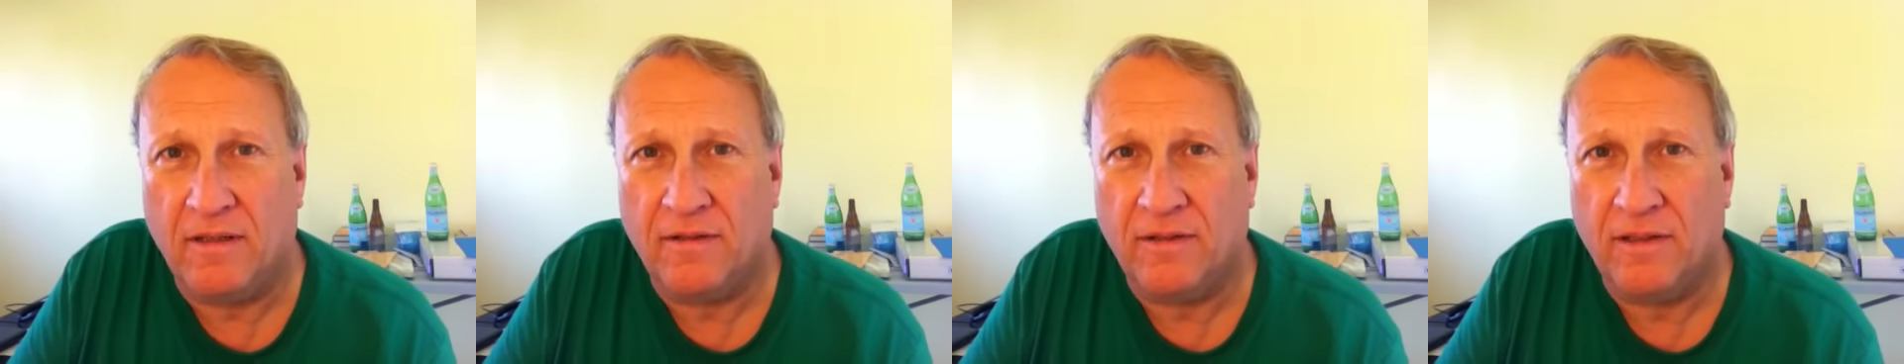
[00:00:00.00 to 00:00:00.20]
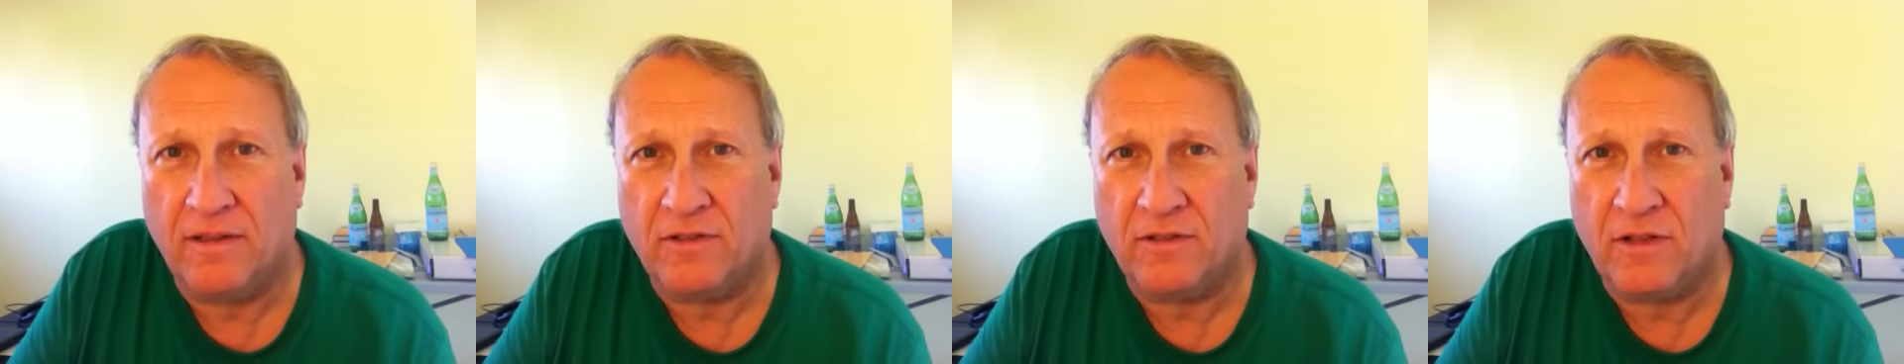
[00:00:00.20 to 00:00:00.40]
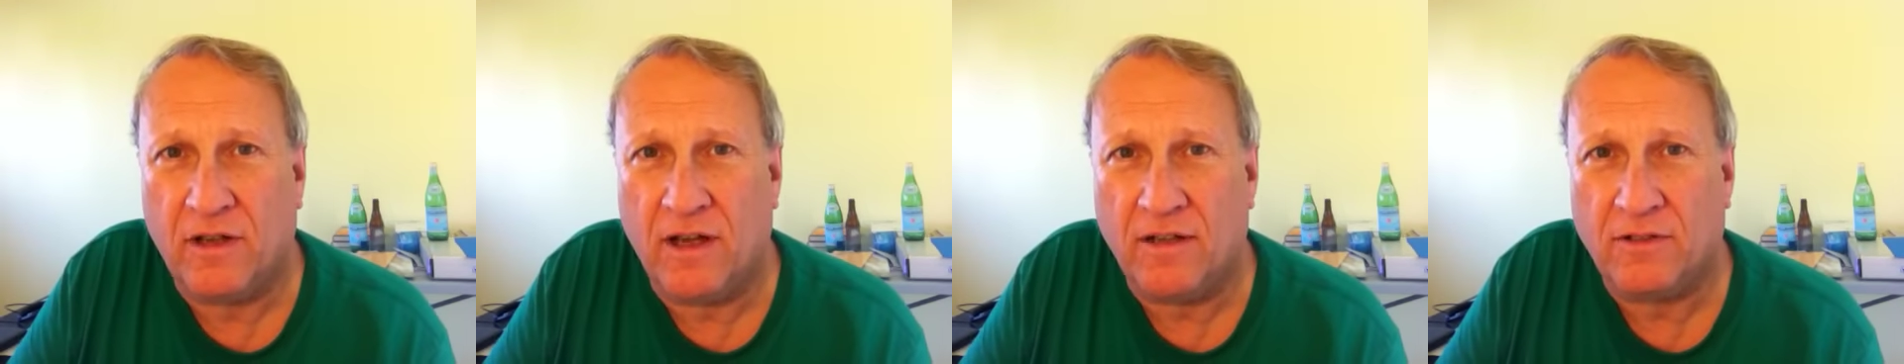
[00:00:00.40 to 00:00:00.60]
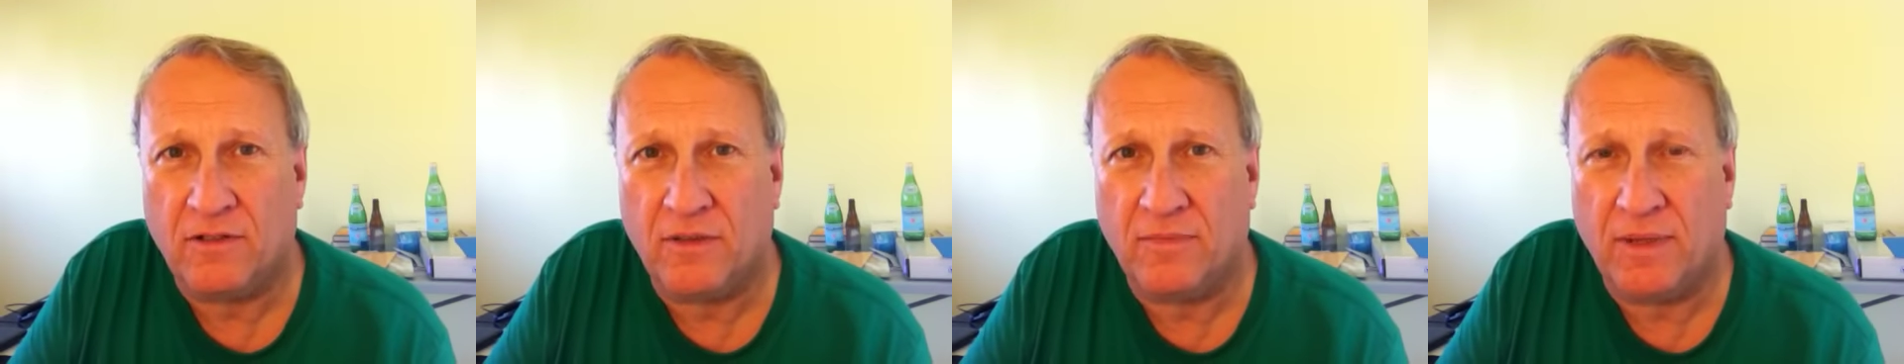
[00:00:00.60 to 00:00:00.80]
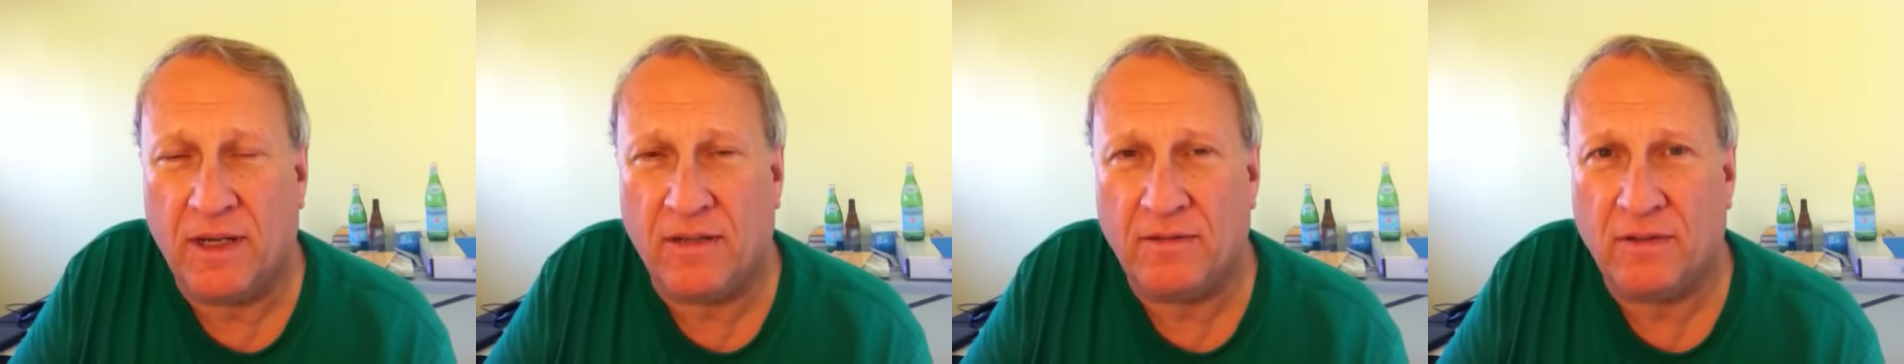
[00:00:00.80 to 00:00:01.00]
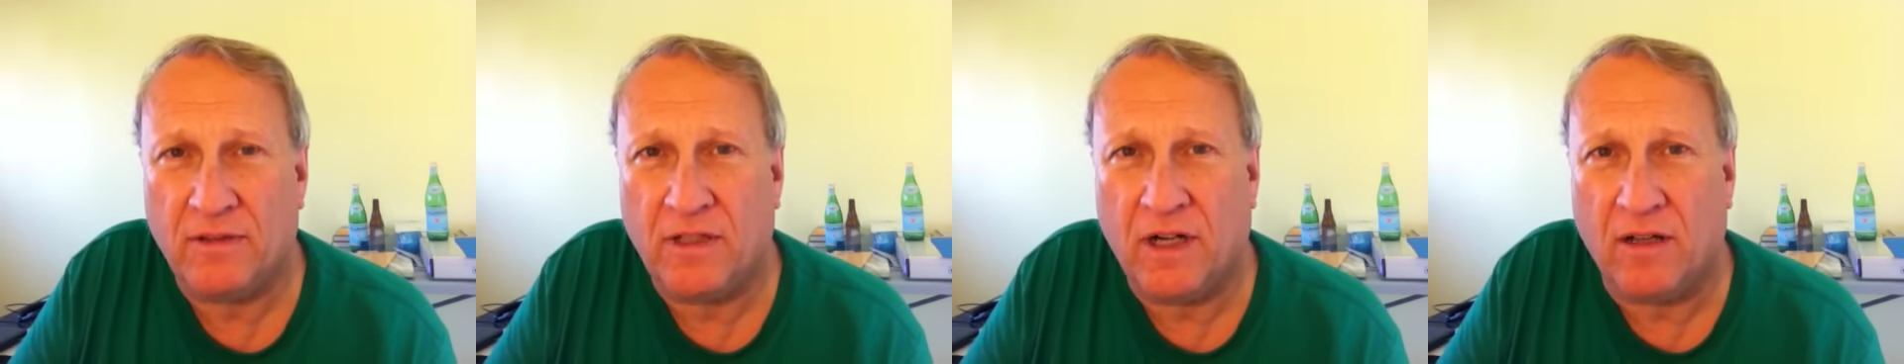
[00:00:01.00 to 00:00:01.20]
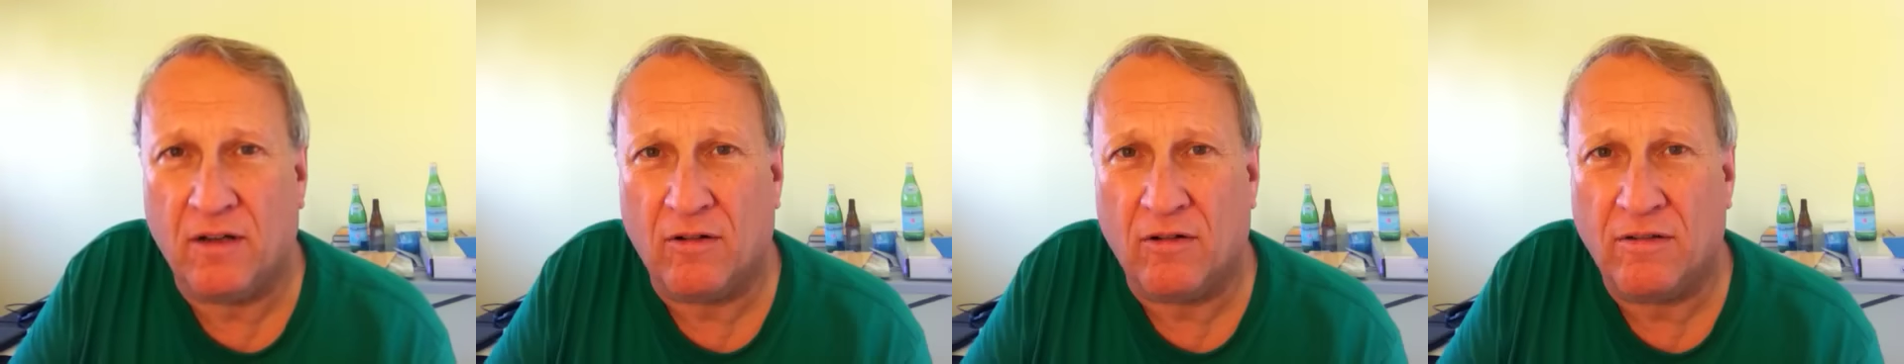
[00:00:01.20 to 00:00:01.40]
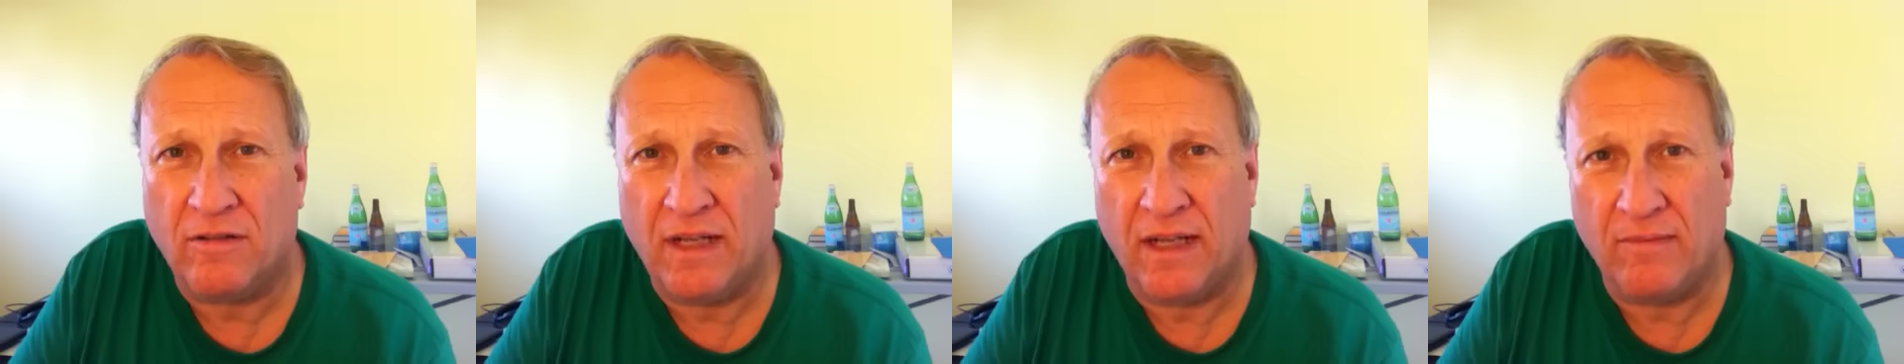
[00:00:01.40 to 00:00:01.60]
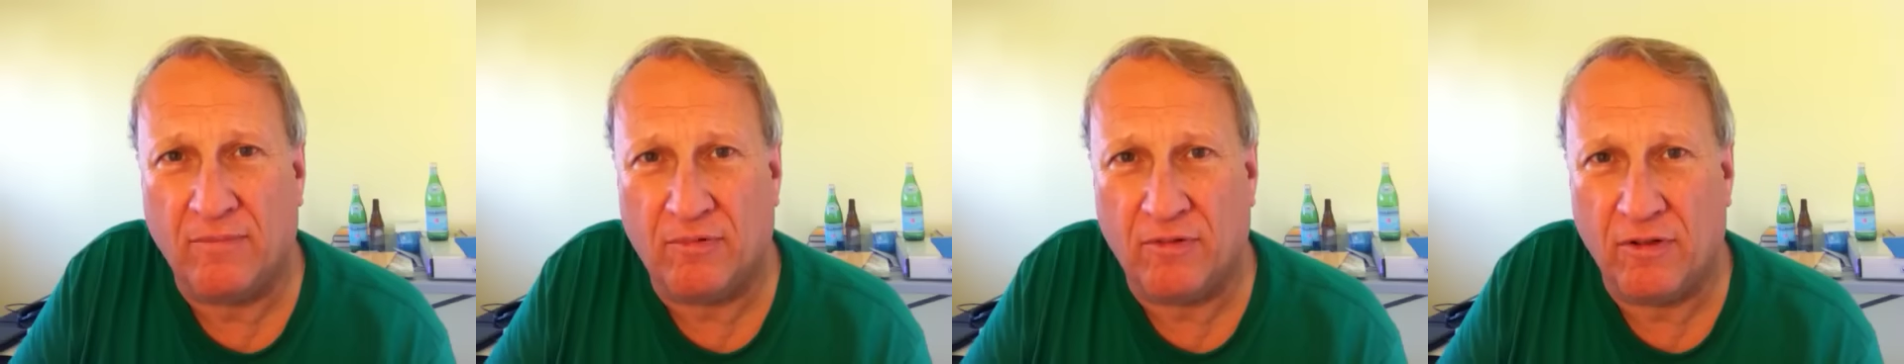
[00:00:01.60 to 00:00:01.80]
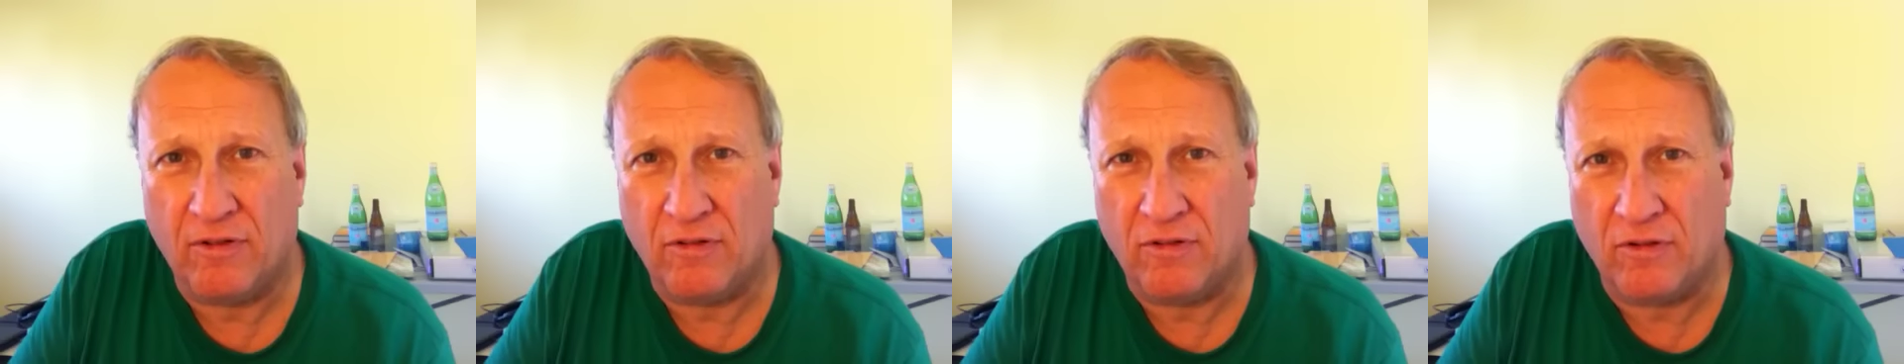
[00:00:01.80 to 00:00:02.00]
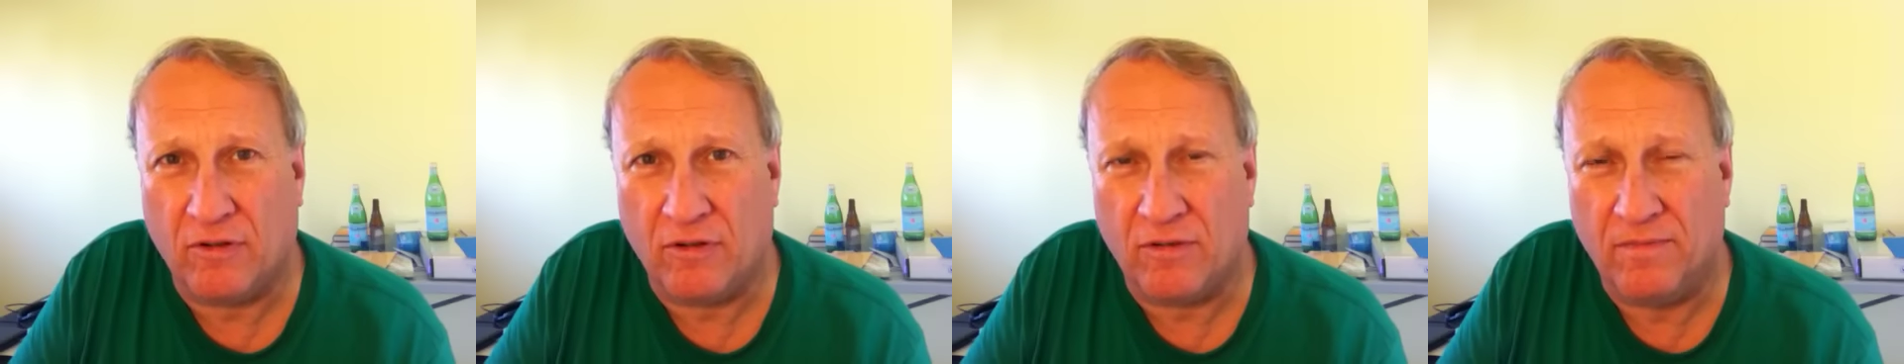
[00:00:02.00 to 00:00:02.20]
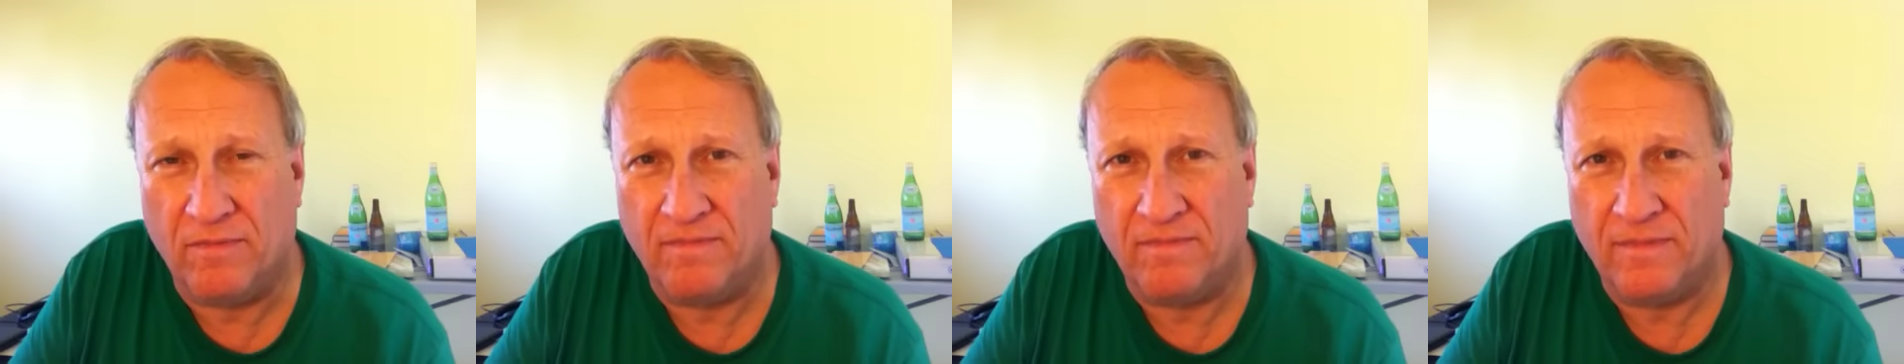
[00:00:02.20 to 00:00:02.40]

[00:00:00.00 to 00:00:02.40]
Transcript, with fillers: This talks about color temperature,